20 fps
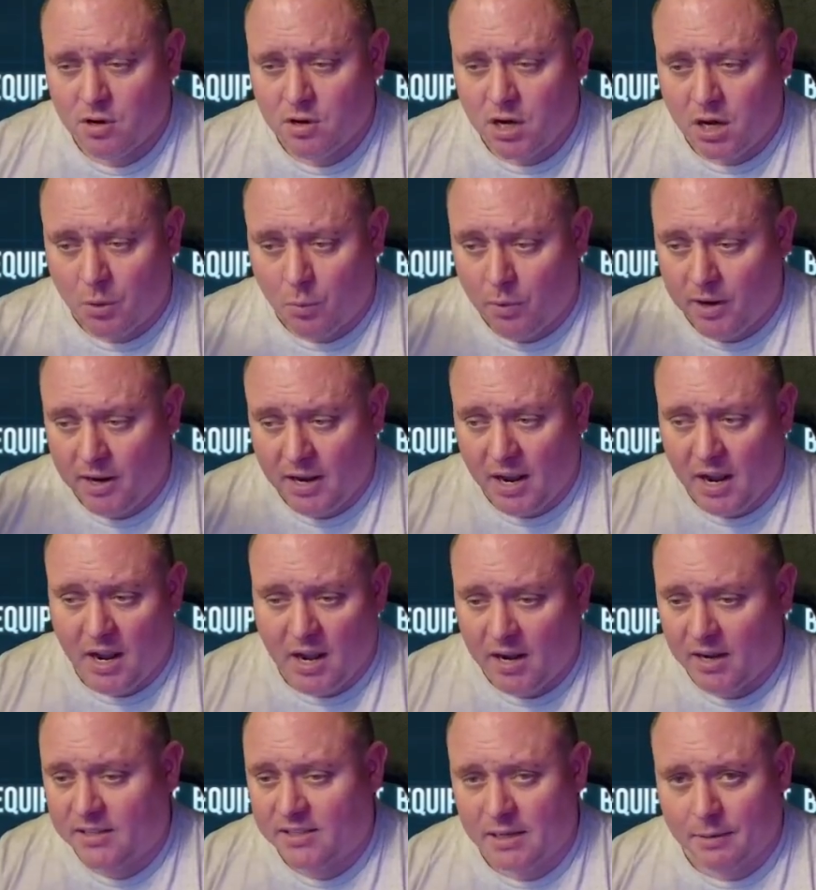And we
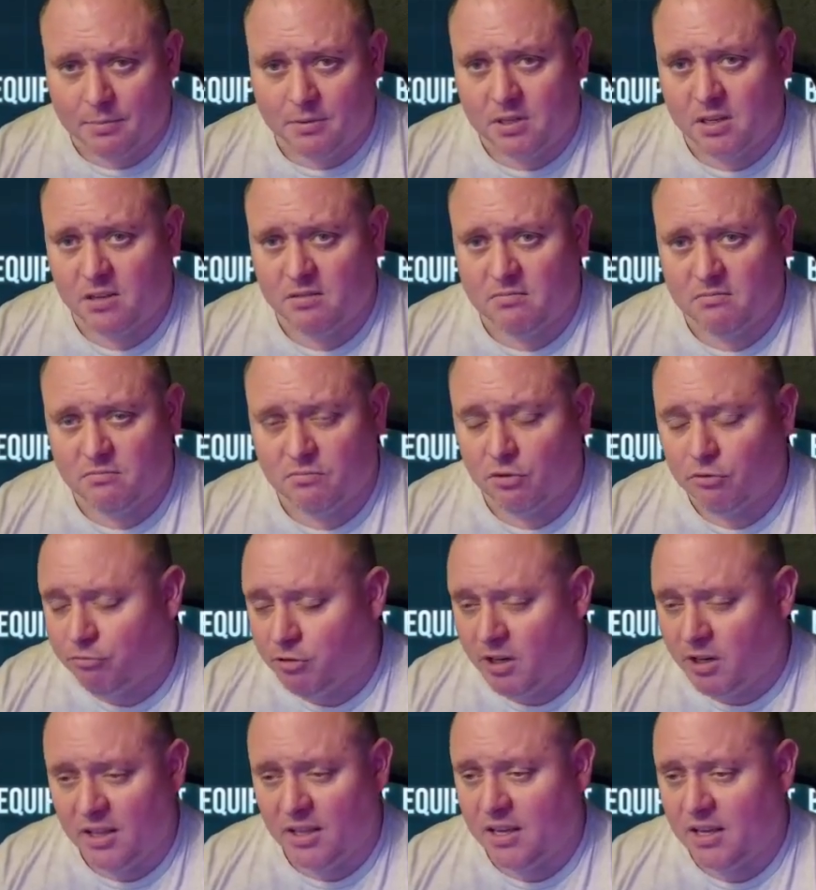can't accept it. We
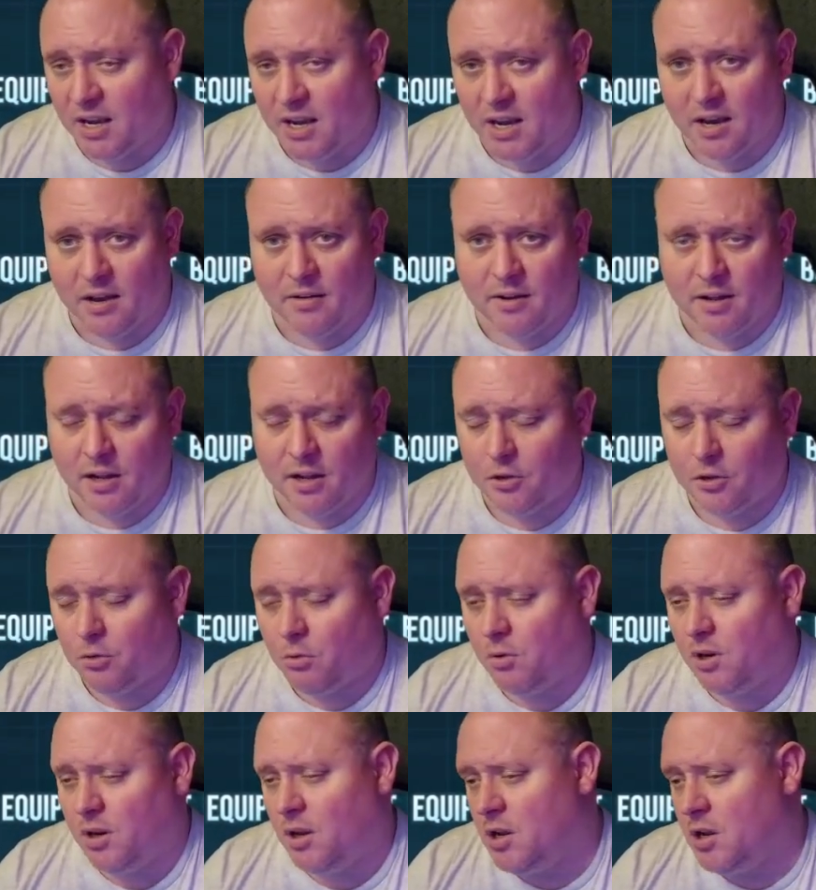really can't. And I don't
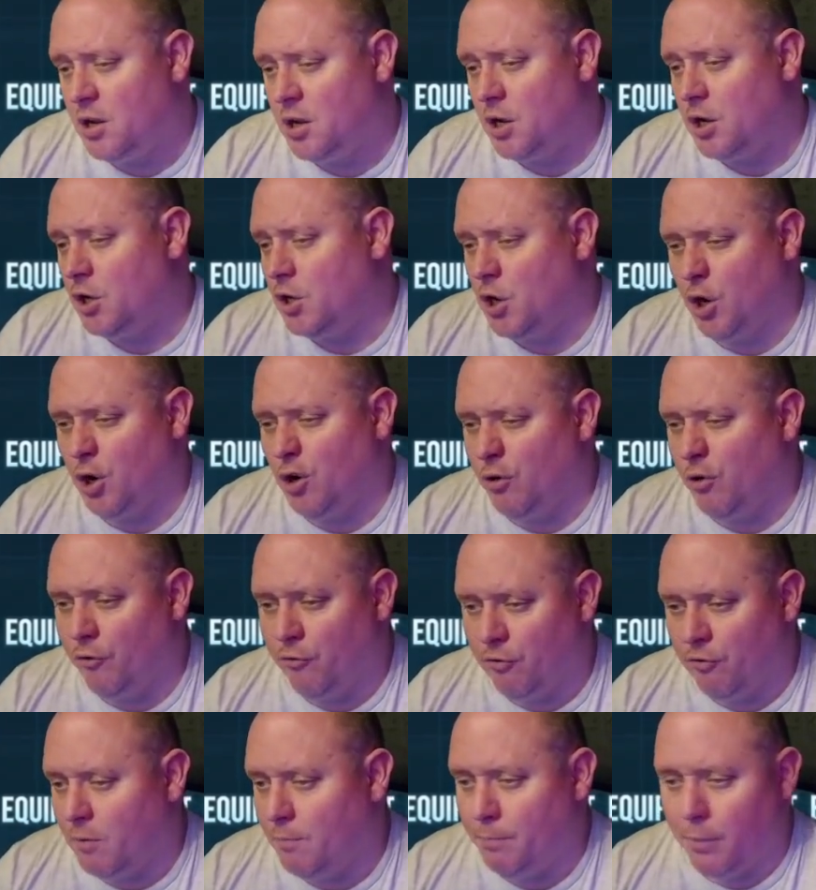want to call
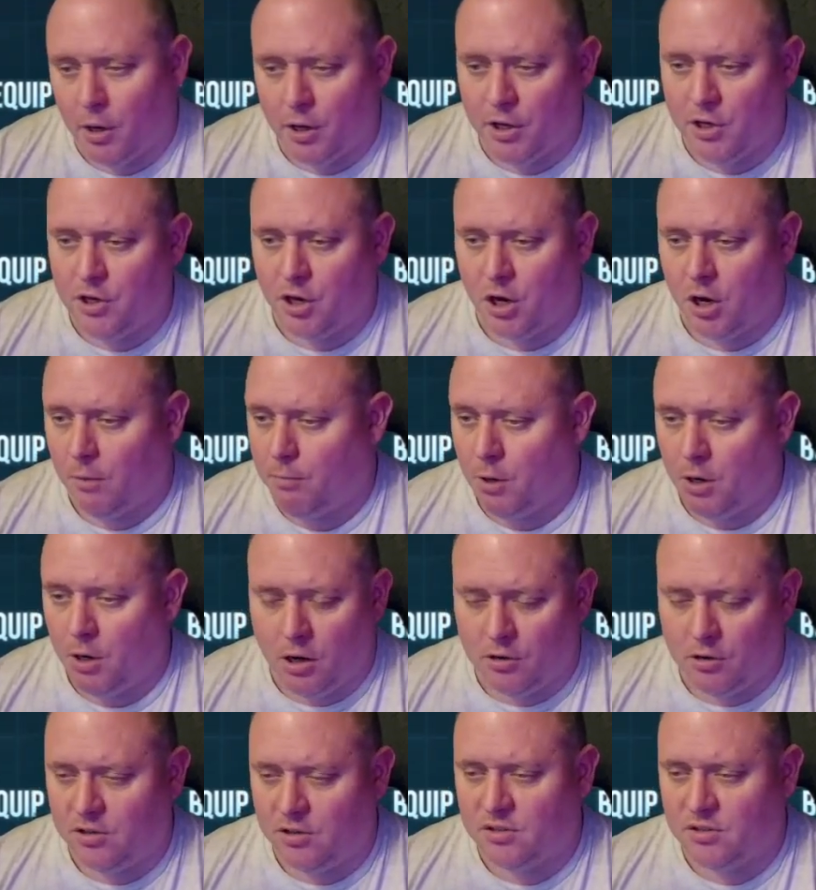for a boycott. But
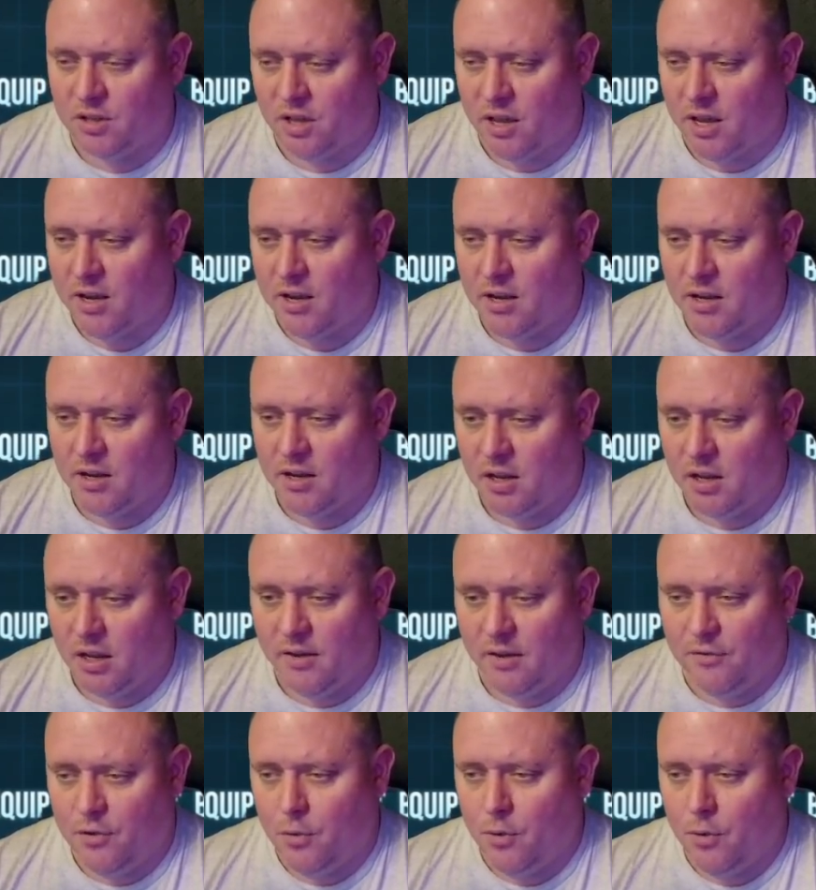honestly,
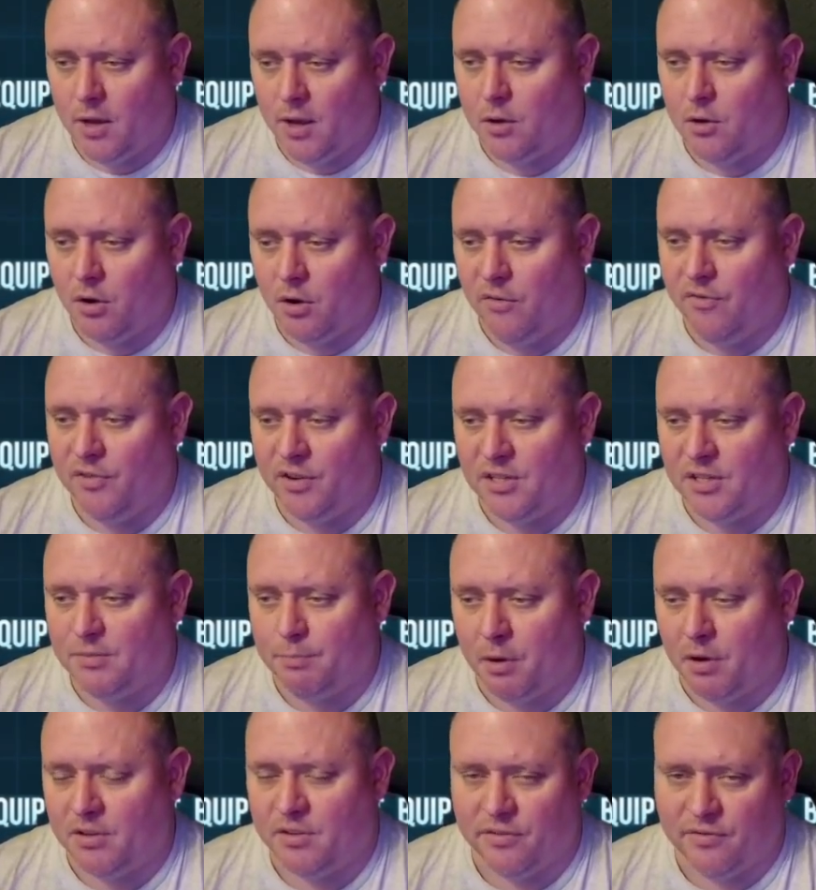if you are going for this
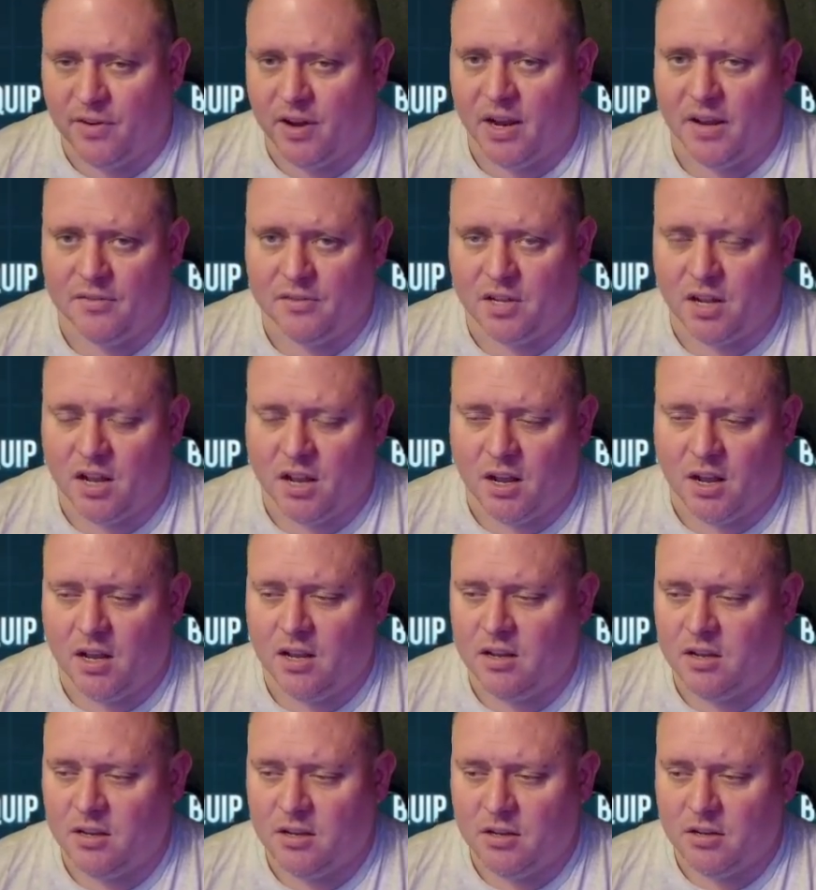bot as a
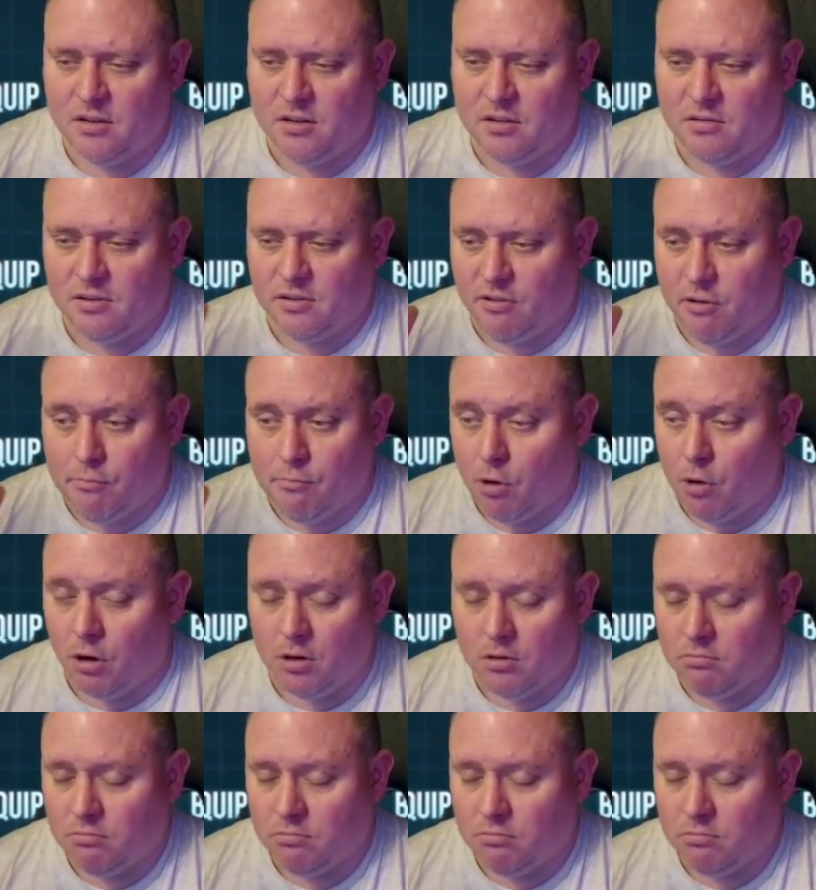5-star, you're a mug.